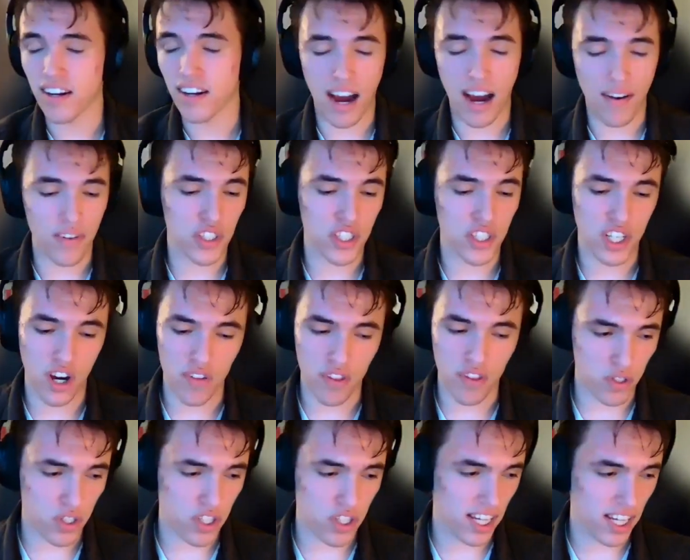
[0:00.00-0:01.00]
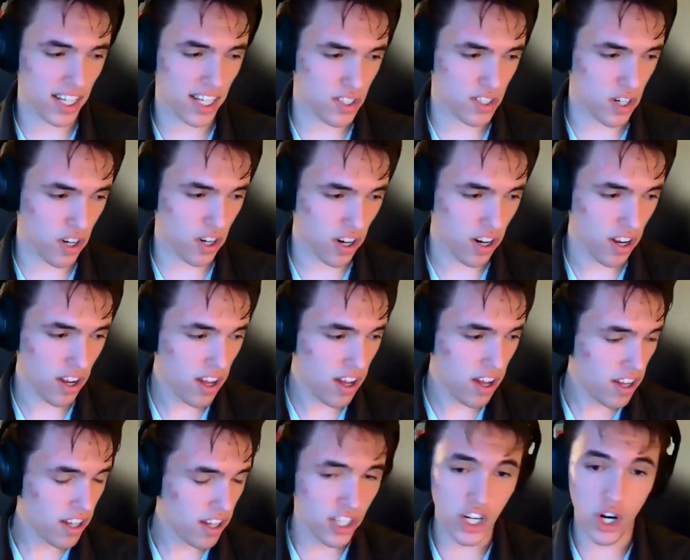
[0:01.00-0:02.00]
and obviously all those things are,
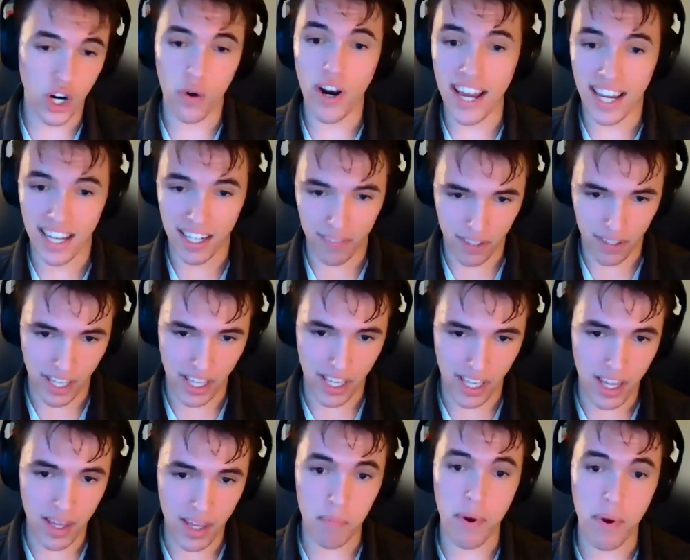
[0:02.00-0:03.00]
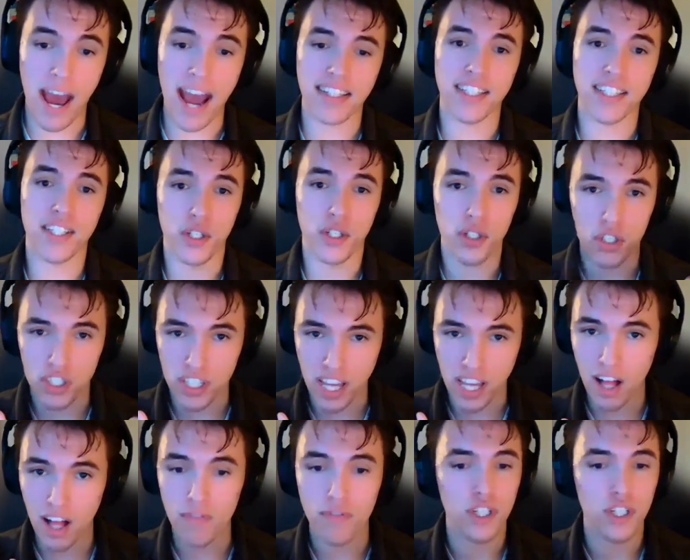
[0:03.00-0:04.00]
negatively impacting
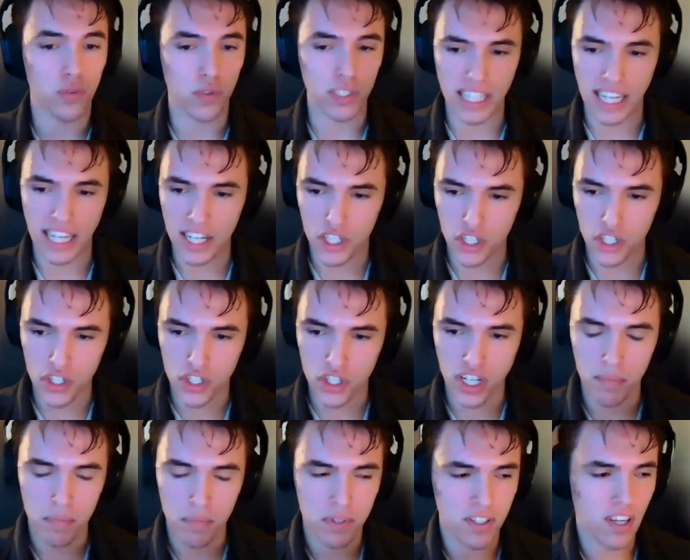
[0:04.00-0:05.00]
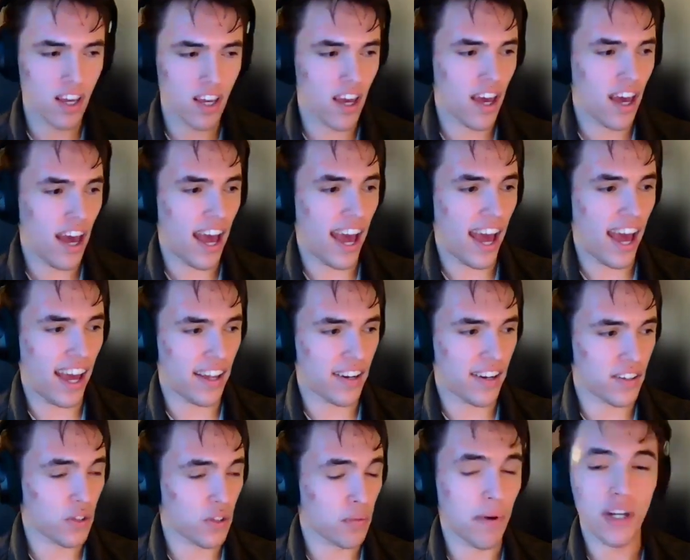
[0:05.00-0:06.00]
yourself and your relationships.
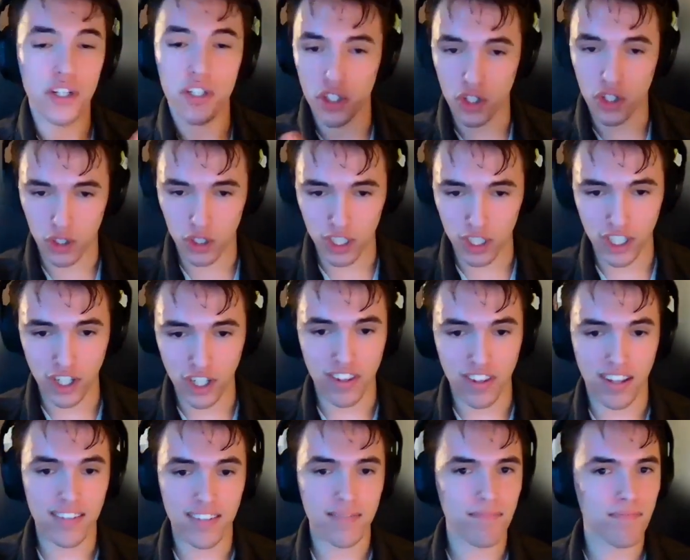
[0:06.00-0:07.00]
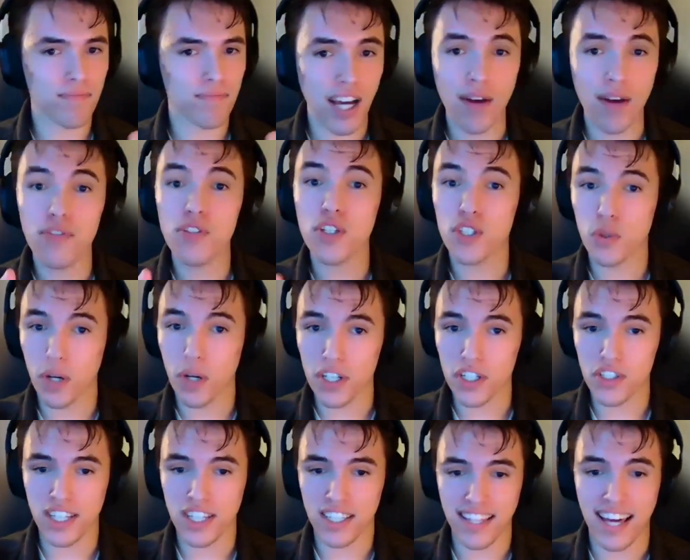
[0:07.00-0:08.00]
And you mentioned earlier that tough
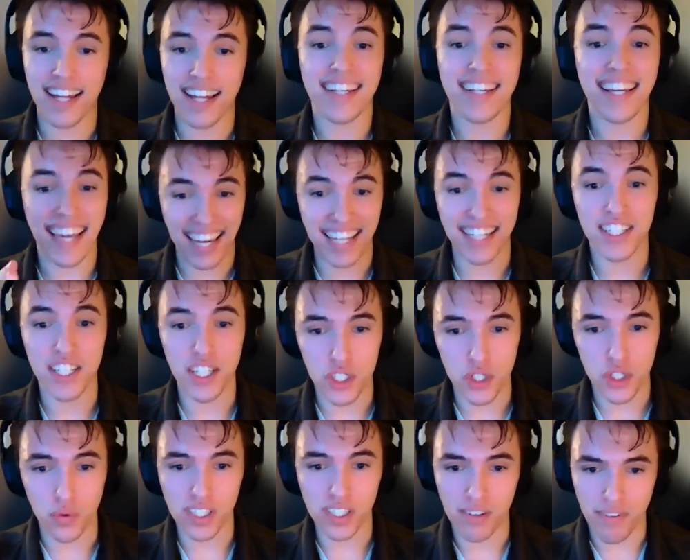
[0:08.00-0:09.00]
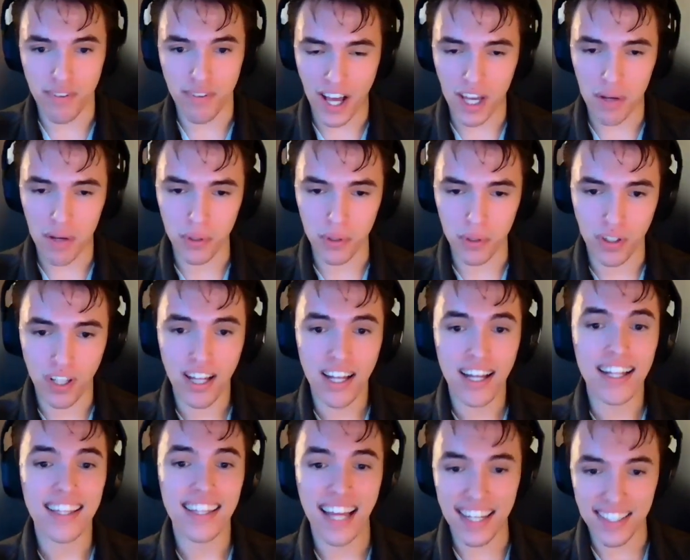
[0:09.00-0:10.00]
situations like that can teach you really valuable
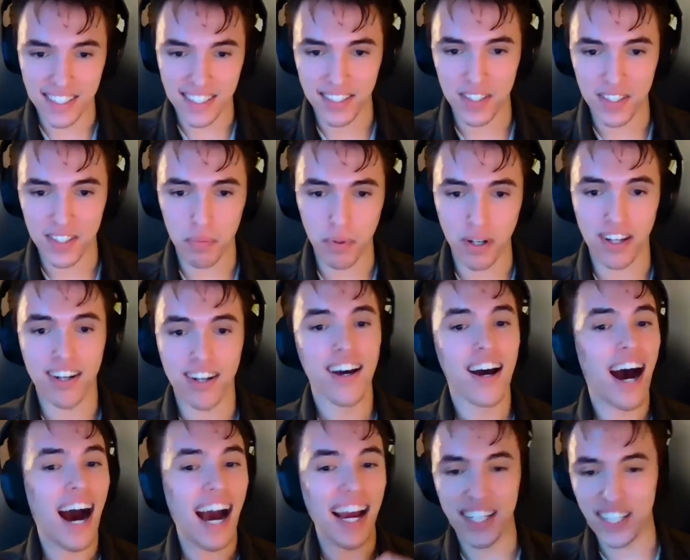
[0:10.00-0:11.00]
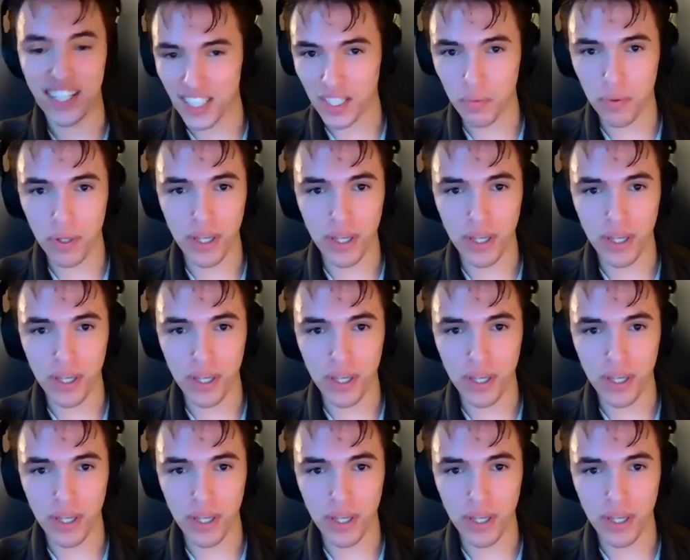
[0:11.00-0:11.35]
lessons, but ideally